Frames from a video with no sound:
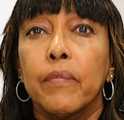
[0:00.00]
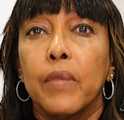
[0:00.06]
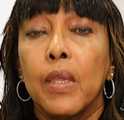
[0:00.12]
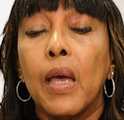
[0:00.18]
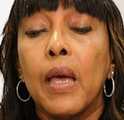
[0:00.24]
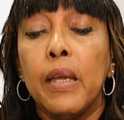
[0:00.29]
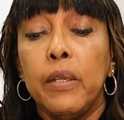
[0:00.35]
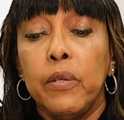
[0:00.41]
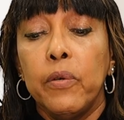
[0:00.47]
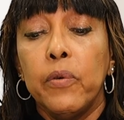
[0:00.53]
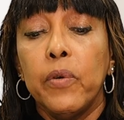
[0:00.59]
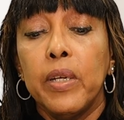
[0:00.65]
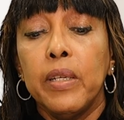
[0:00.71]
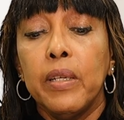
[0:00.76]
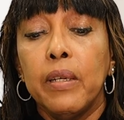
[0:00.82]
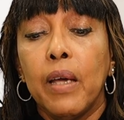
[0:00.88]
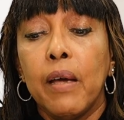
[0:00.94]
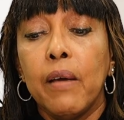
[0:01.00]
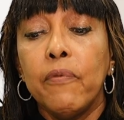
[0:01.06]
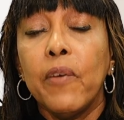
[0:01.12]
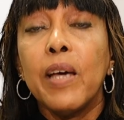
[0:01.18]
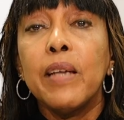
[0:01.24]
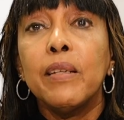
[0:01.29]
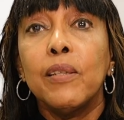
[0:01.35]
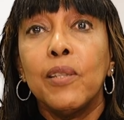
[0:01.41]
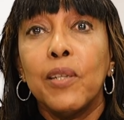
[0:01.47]
I know, and I've
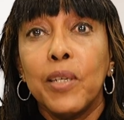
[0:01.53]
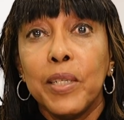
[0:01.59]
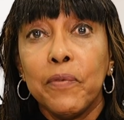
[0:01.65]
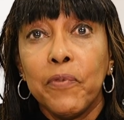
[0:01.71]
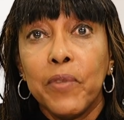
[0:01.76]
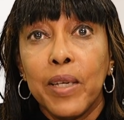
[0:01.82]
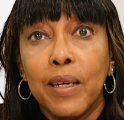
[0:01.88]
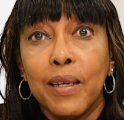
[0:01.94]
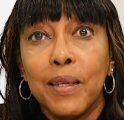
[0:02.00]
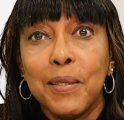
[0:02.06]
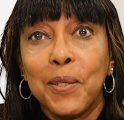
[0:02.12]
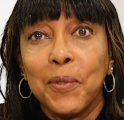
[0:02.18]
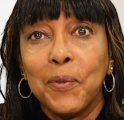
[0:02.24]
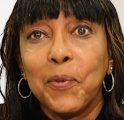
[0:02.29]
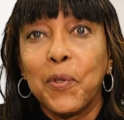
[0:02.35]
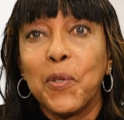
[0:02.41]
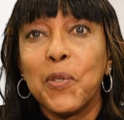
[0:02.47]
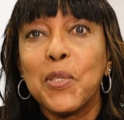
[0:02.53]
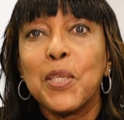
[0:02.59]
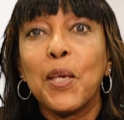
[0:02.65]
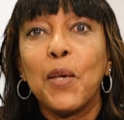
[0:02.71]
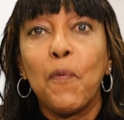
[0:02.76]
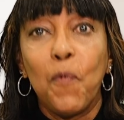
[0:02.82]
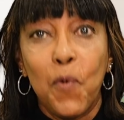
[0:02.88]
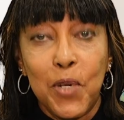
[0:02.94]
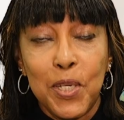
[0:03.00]
had a lot of that because
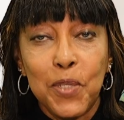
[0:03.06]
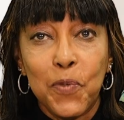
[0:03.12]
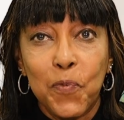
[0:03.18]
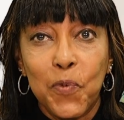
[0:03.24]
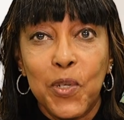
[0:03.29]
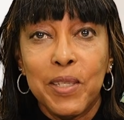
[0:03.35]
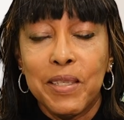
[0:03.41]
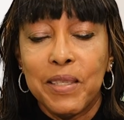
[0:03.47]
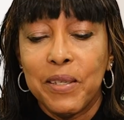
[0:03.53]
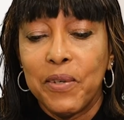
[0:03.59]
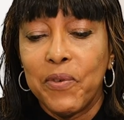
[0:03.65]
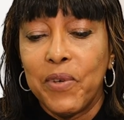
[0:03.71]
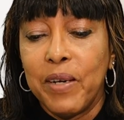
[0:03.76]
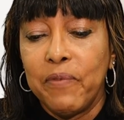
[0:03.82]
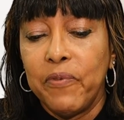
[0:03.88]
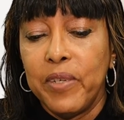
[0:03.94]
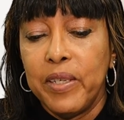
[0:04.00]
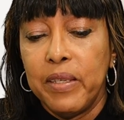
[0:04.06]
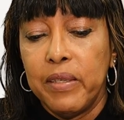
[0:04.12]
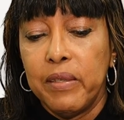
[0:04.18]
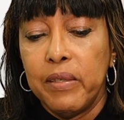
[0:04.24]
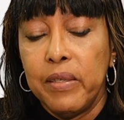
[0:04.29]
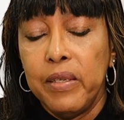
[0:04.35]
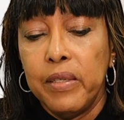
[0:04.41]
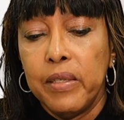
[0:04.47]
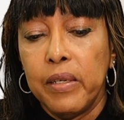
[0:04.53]
I was once a graphic
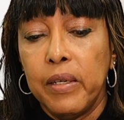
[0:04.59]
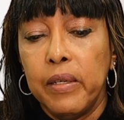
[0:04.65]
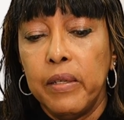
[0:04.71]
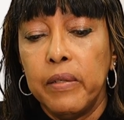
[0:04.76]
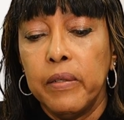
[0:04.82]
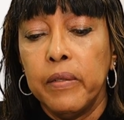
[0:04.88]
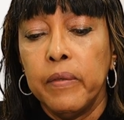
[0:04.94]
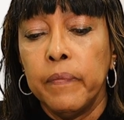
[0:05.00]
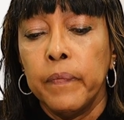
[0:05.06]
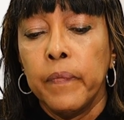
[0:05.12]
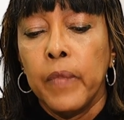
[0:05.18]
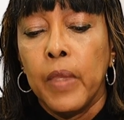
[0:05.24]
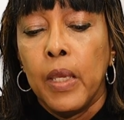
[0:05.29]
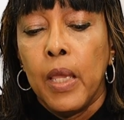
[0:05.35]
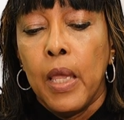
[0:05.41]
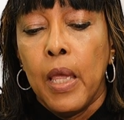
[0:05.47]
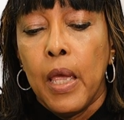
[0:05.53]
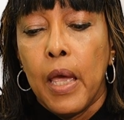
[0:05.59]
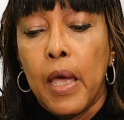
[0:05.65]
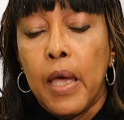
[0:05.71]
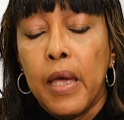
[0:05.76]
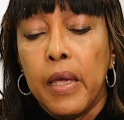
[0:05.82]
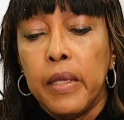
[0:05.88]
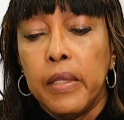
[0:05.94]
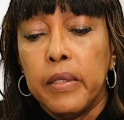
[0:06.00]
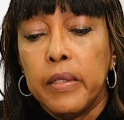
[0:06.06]
designer.
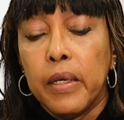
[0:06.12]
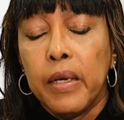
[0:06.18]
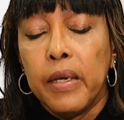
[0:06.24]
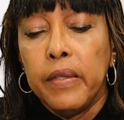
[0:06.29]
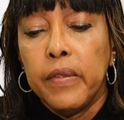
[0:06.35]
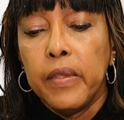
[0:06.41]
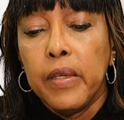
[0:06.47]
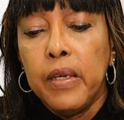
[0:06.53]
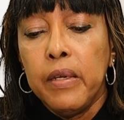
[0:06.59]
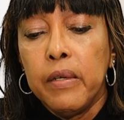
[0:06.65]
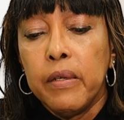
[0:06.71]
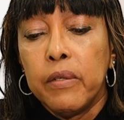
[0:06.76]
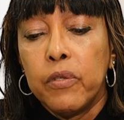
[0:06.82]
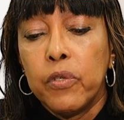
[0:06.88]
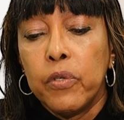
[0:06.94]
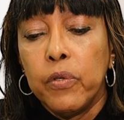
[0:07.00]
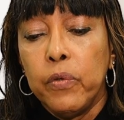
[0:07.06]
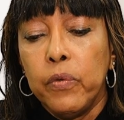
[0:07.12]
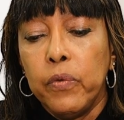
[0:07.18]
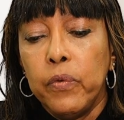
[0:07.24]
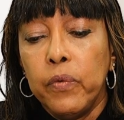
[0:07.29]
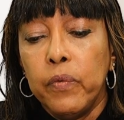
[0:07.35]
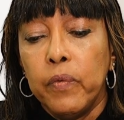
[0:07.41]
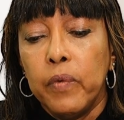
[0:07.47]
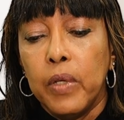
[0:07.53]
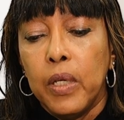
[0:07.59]
And I think
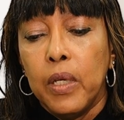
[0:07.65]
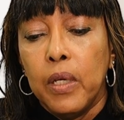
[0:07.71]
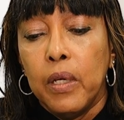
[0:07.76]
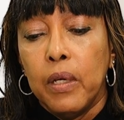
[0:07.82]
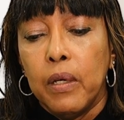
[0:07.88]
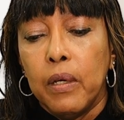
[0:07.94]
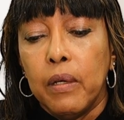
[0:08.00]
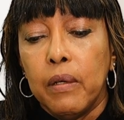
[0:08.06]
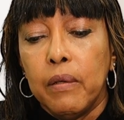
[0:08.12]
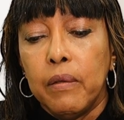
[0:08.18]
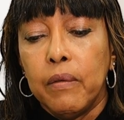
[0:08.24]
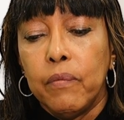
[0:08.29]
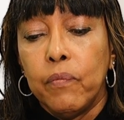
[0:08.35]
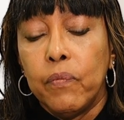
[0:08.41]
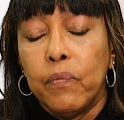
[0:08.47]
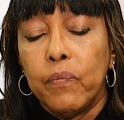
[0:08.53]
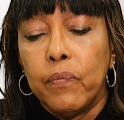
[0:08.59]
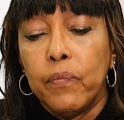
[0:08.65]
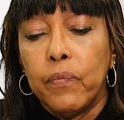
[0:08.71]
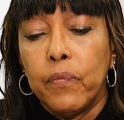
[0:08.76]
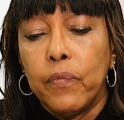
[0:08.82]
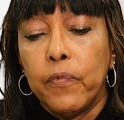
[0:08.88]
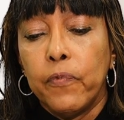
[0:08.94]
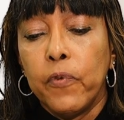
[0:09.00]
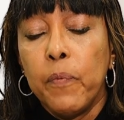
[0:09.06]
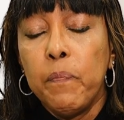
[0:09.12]
too,
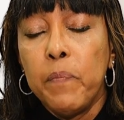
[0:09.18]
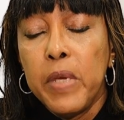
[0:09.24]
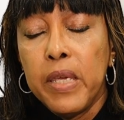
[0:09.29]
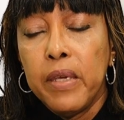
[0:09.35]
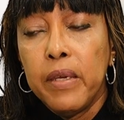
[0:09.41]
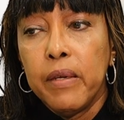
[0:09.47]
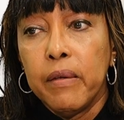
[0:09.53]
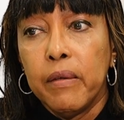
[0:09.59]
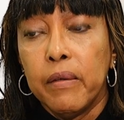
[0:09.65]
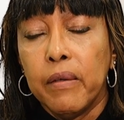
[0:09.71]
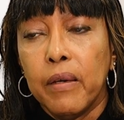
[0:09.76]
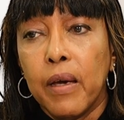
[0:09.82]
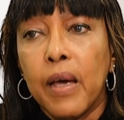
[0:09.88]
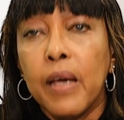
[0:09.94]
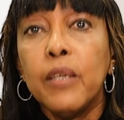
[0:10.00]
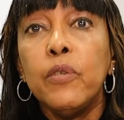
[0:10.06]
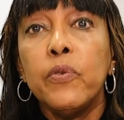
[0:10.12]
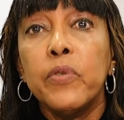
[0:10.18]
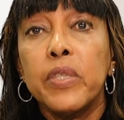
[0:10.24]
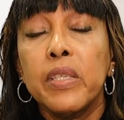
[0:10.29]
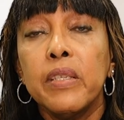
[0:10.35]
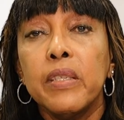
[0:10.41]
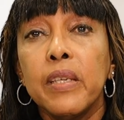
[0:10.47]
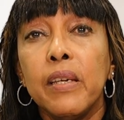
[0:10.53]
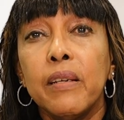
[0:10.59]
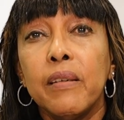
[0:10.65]
for me, I used
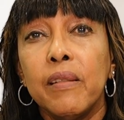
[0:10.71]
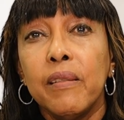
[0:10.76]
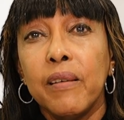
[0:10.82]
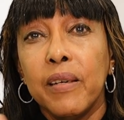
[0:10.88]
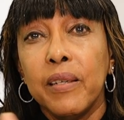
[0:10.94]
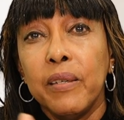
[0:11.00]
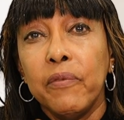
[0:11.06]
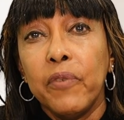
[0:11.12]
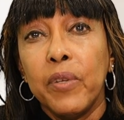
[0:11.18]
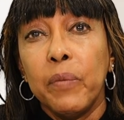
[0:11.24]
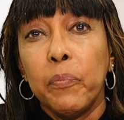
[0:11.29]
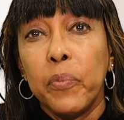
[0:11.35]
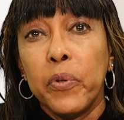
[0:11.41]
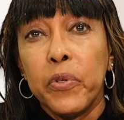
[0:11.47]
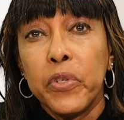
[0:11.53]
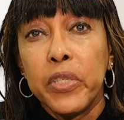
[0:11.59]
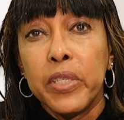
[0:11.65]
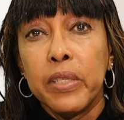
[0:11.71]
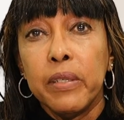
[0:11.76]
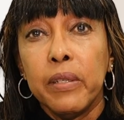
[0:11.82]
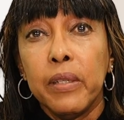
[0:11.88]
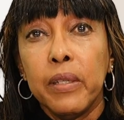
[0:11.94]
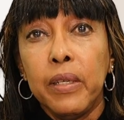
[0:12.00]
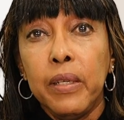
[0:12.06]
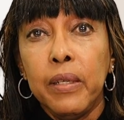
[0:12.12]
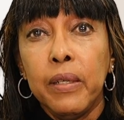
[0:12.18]
to take a lot of it
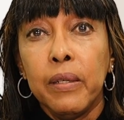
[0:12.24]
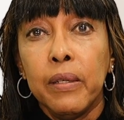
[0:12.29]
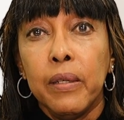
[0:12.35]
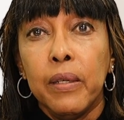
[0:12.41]
personally,